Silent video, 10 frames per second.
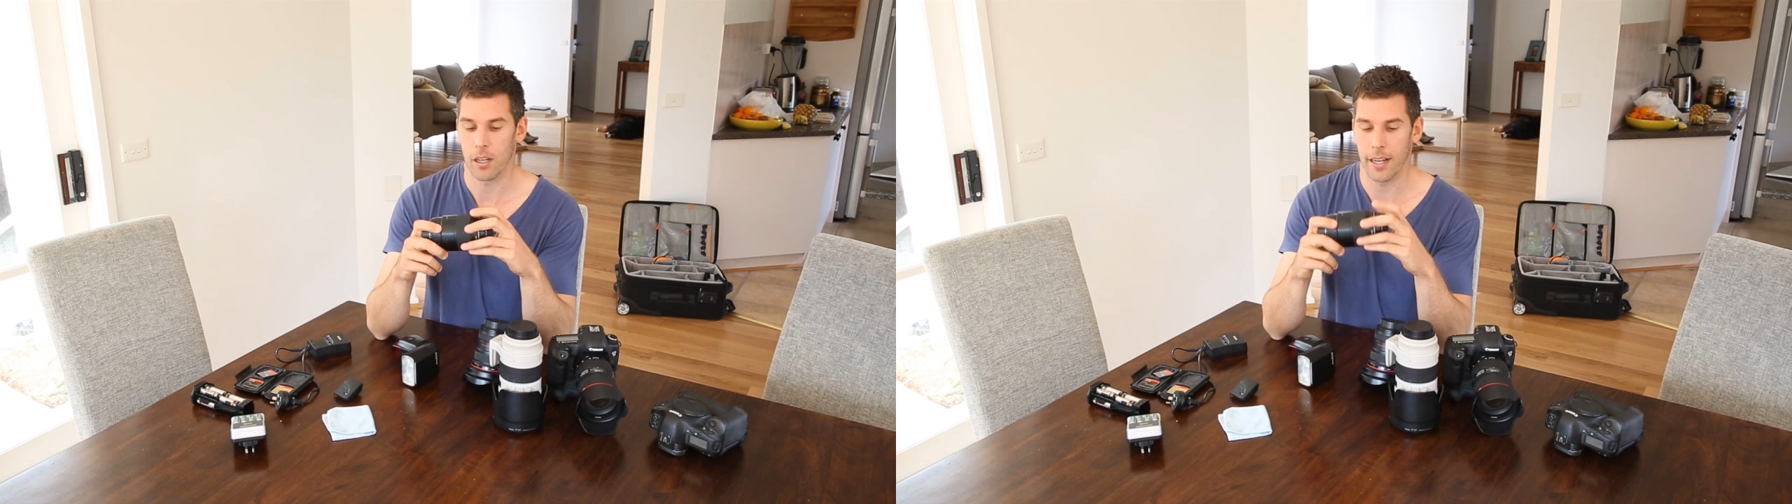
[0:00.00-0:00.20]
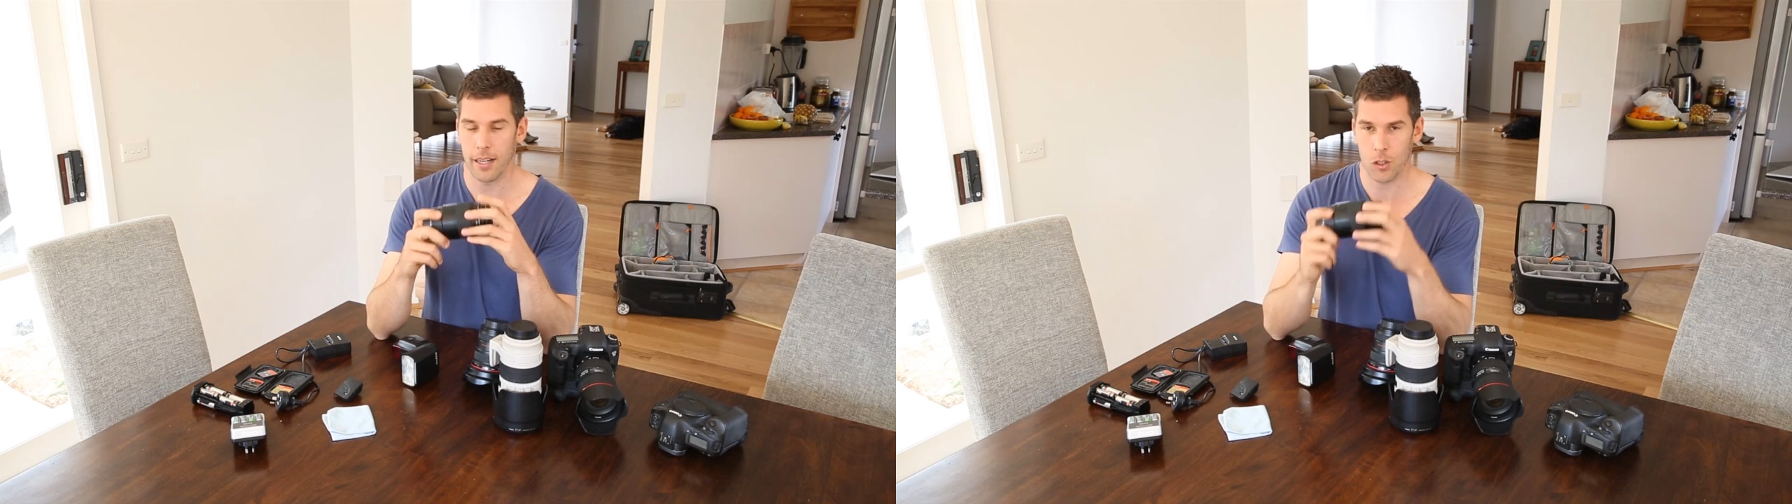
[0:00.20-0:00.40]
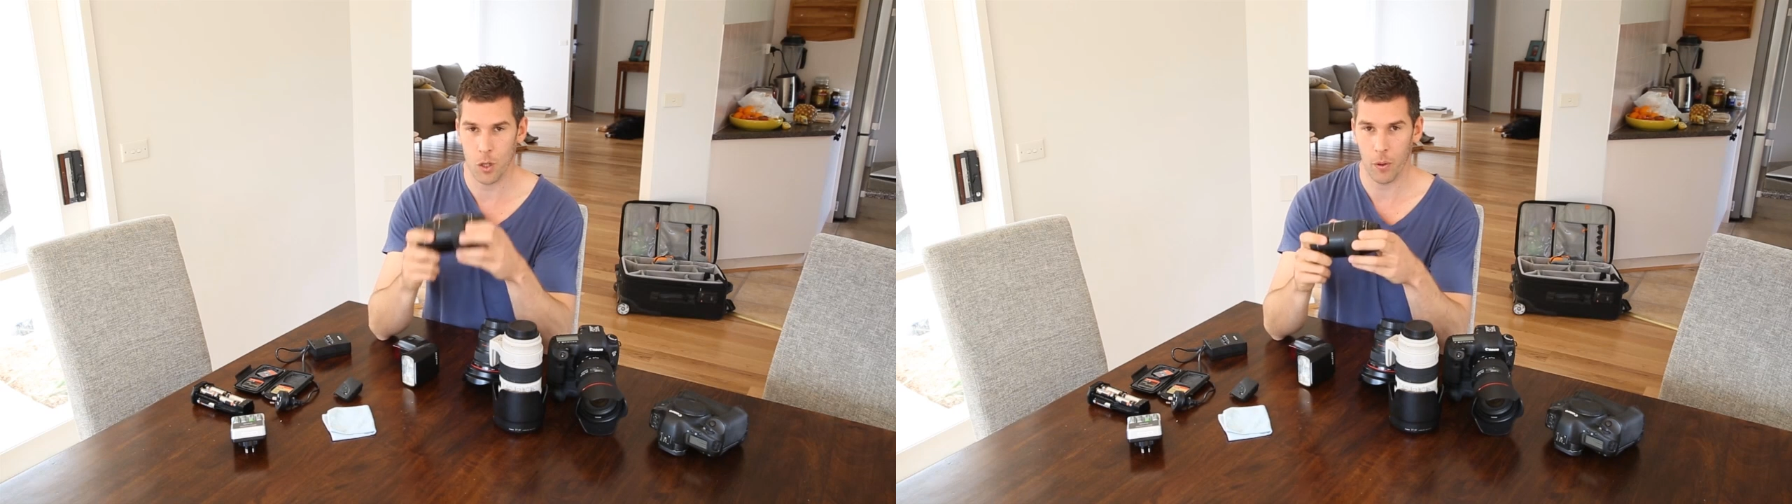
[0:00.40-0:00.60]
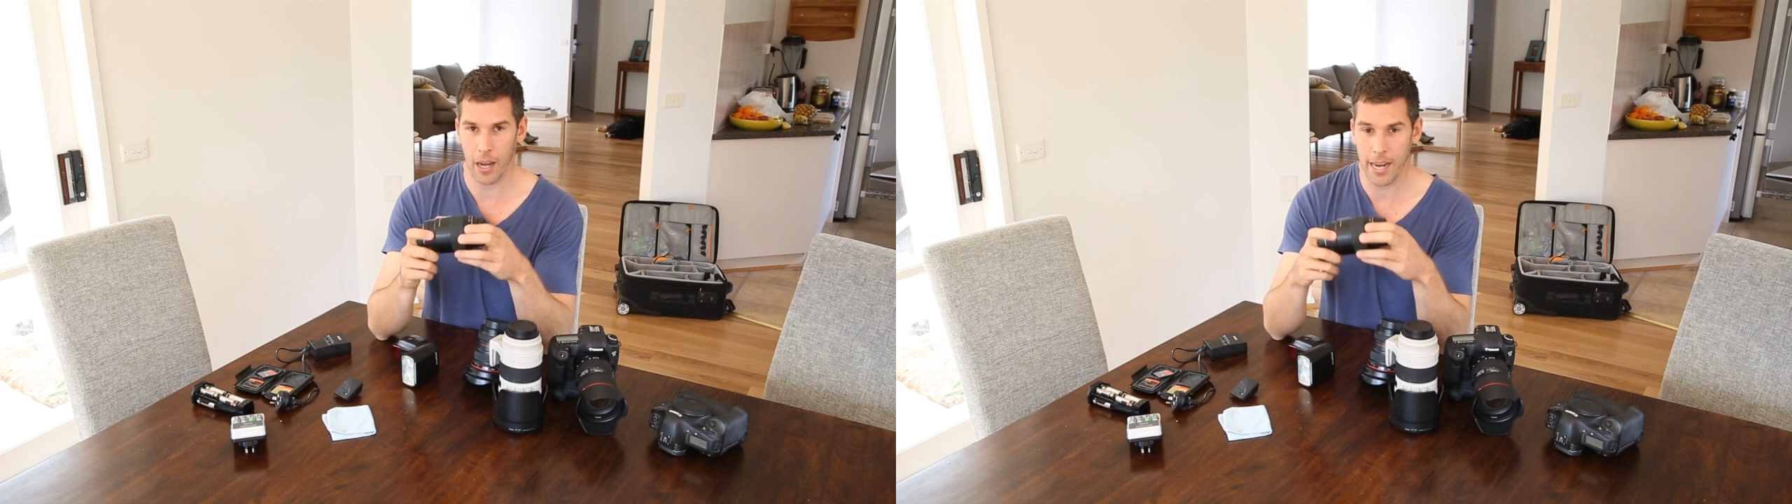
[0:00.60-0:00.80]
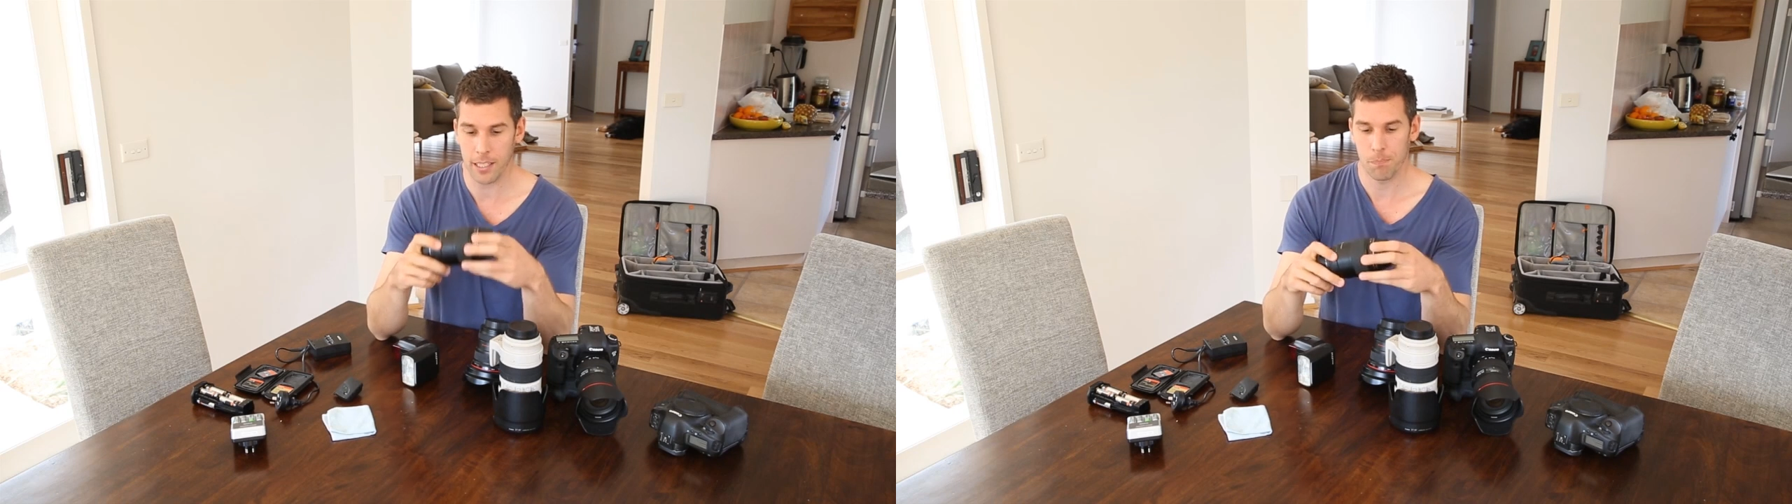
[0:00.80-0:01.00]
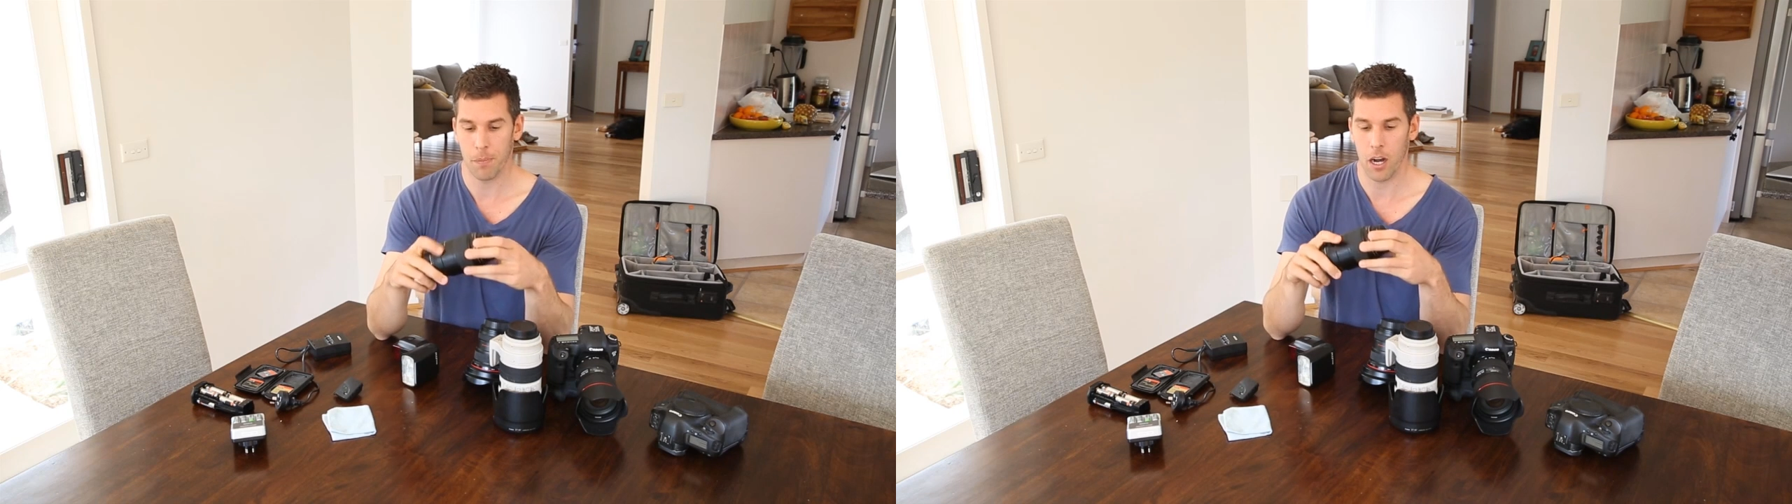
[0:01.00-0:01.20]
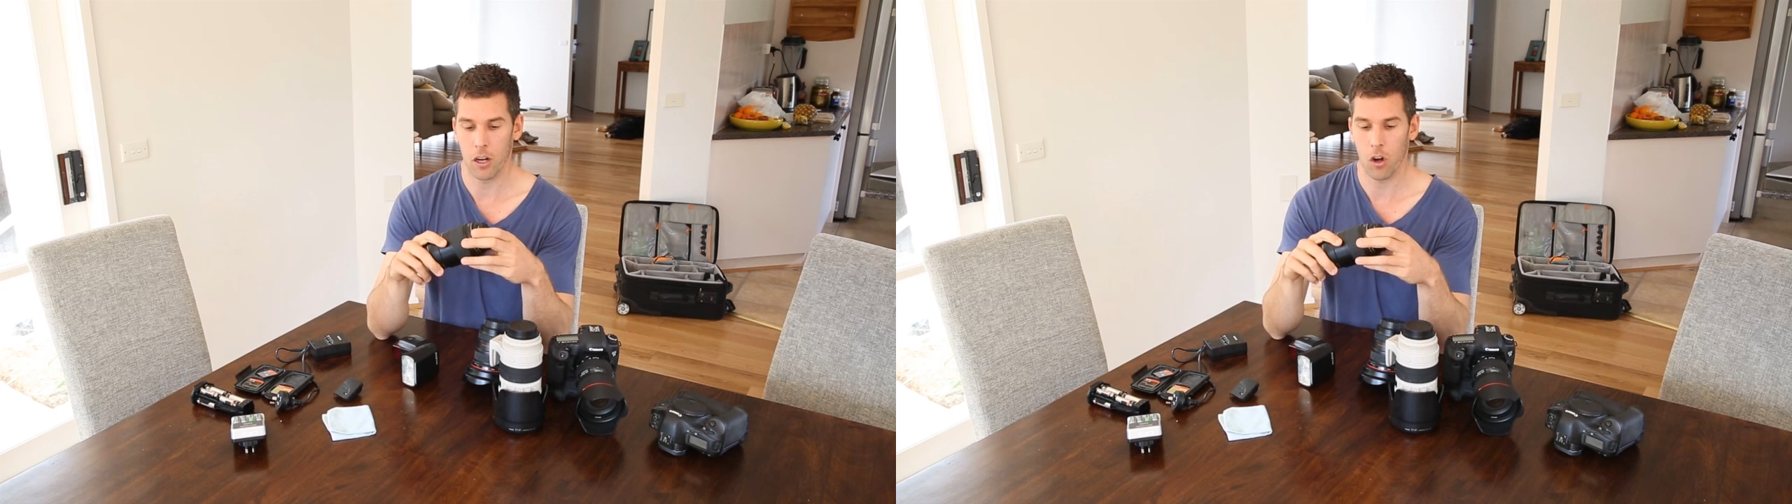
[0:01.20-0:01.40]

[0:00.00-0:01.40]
It is 2.8, but